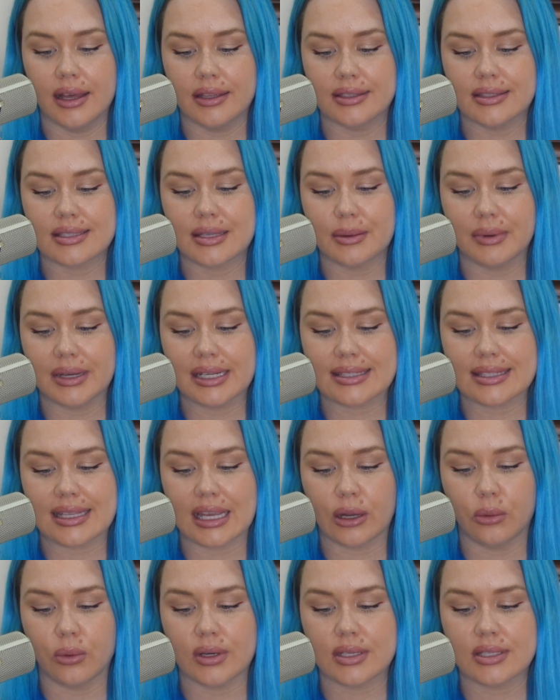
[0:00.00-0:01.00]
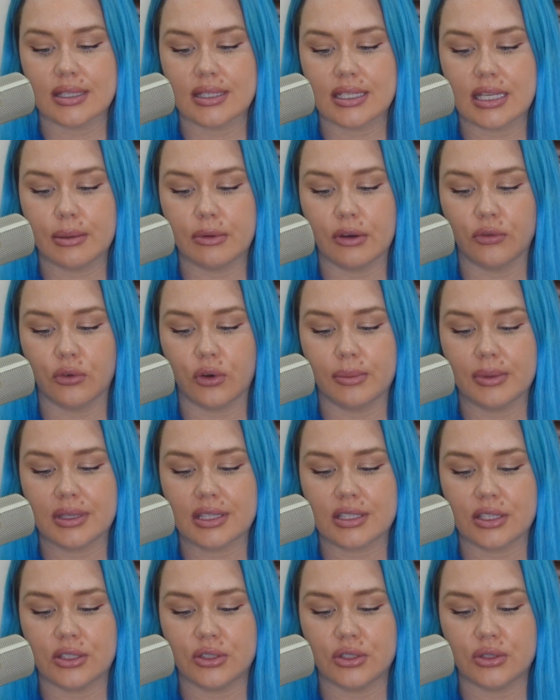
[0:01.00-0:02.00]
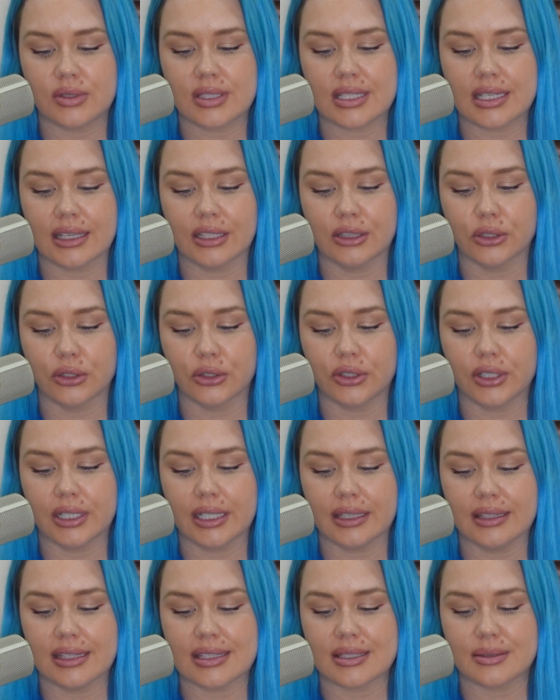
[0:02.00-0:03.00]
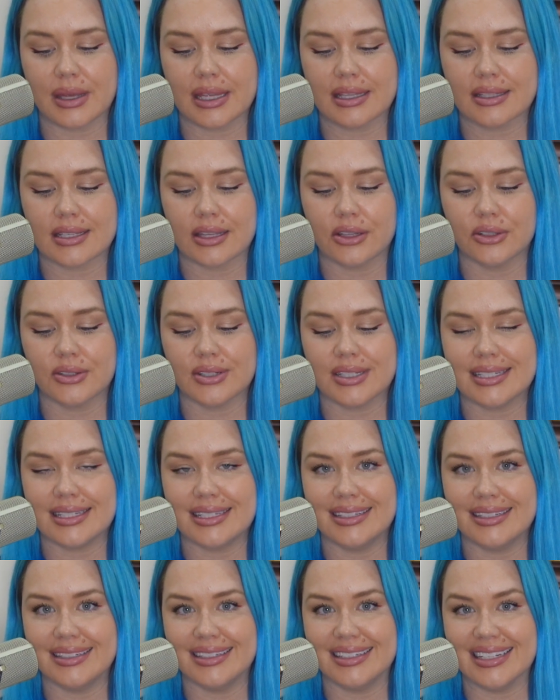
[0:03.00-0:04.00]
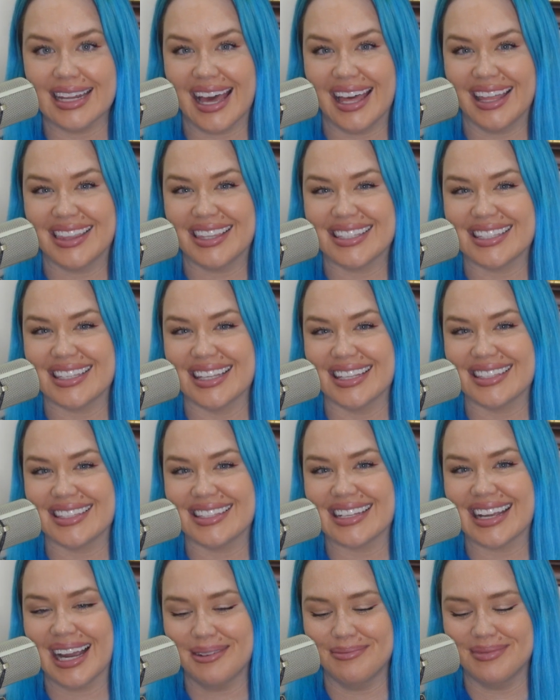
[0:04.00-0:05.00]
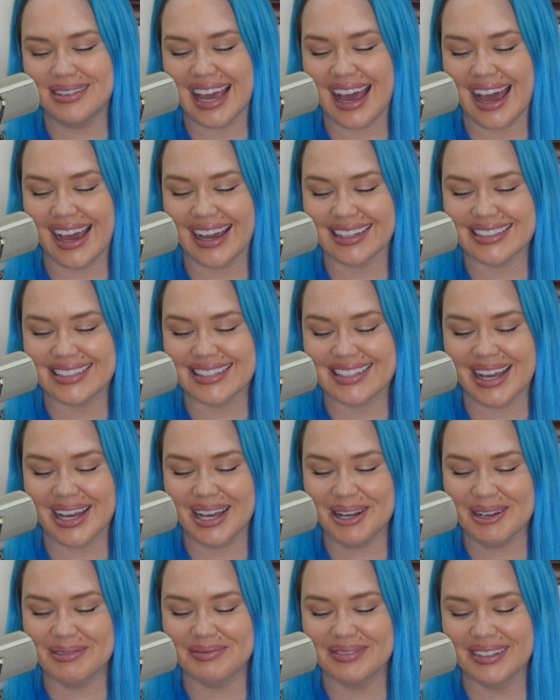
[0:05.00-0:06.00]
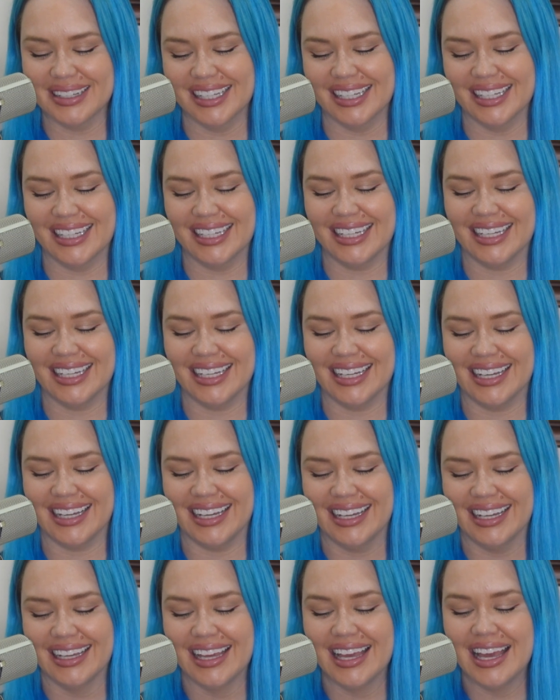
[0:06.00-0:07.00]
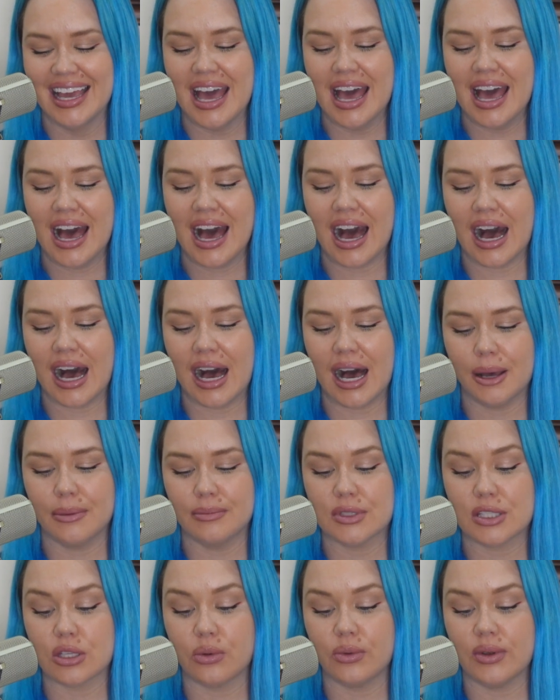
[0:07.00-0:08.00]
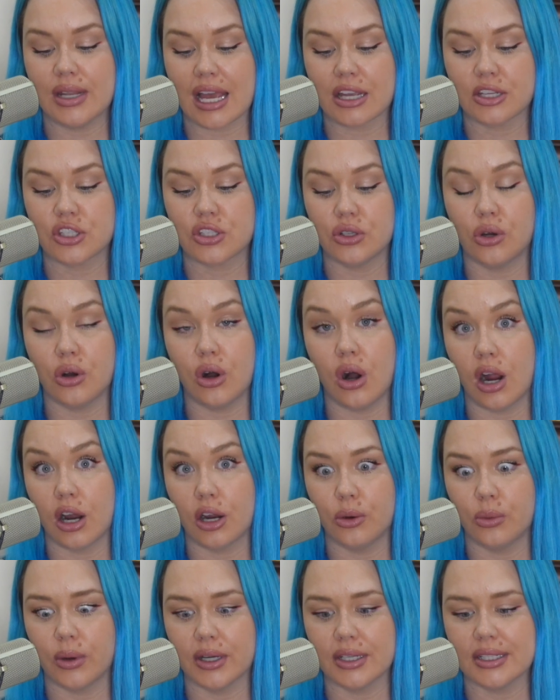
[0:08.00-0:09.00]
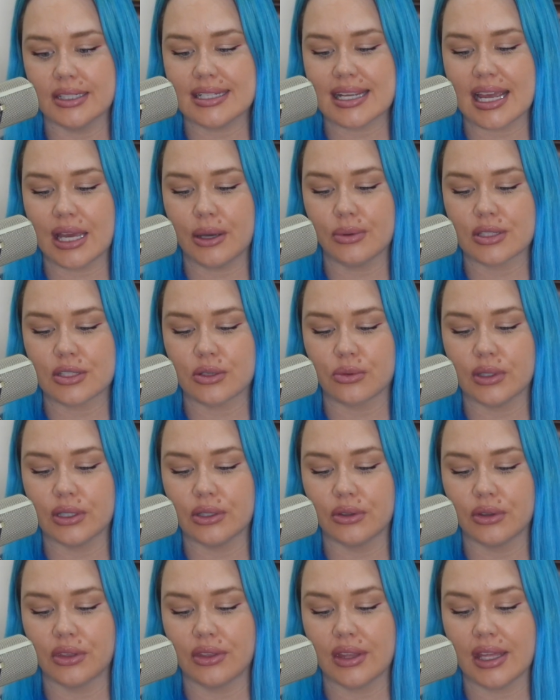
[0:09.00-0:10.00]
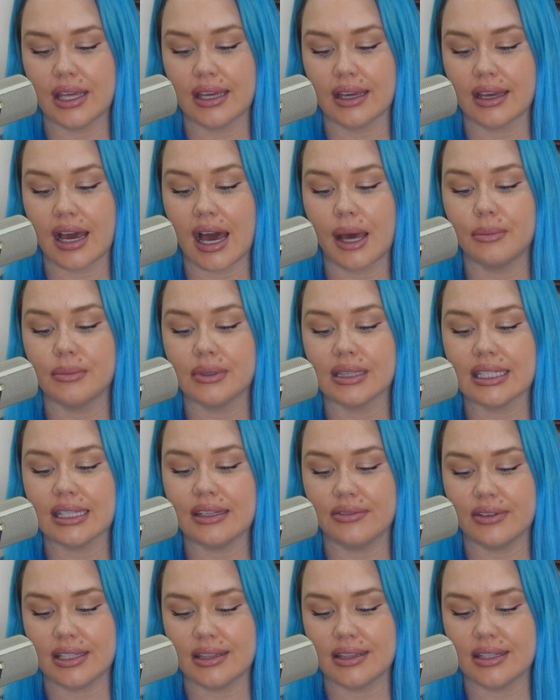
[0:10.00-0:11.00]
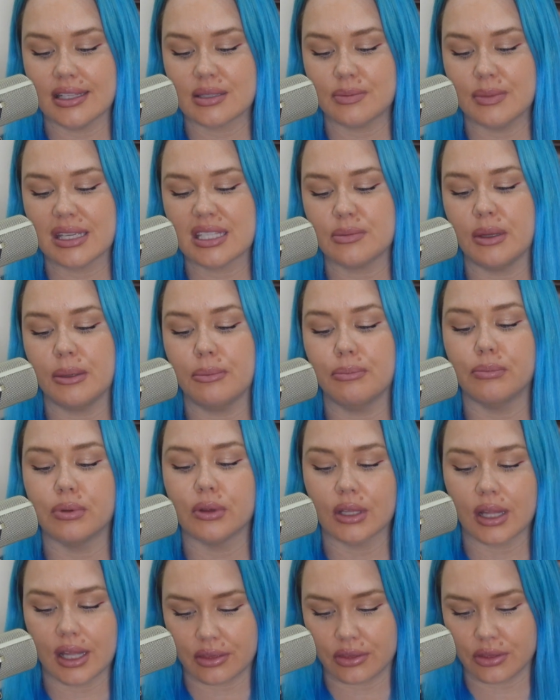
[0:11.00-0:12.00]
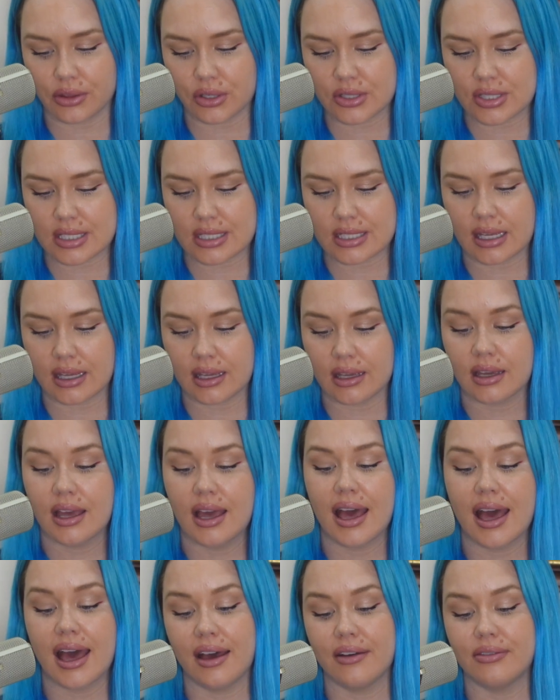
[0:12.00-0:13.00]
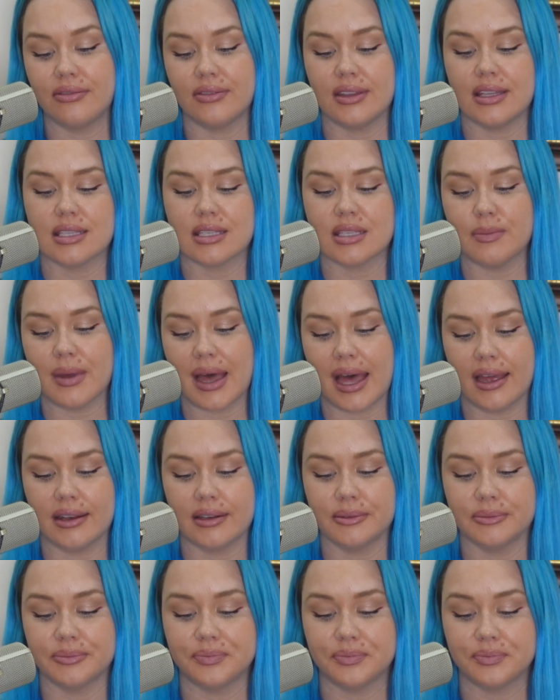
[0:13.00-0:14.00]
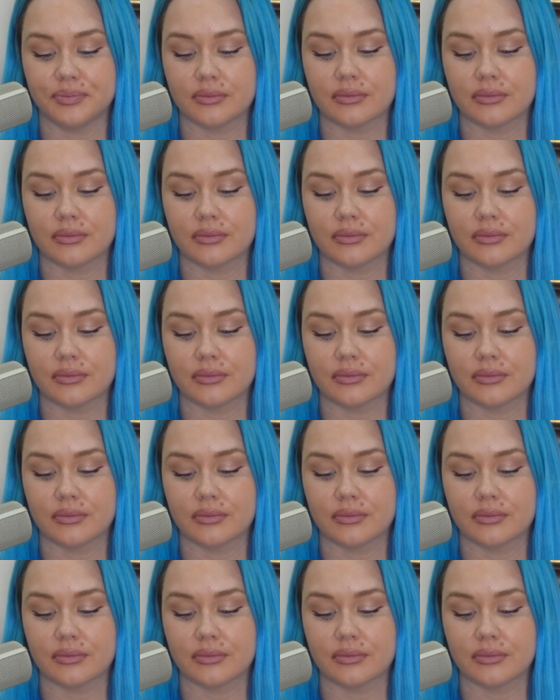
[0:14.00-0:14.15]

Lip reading: Somebody's saying, where's the team of women seducing and luring these men to their deaths? It's time to act up. So National R-Word Day was a real thing. I'm livid. This makes me bloodthirsty. F these men.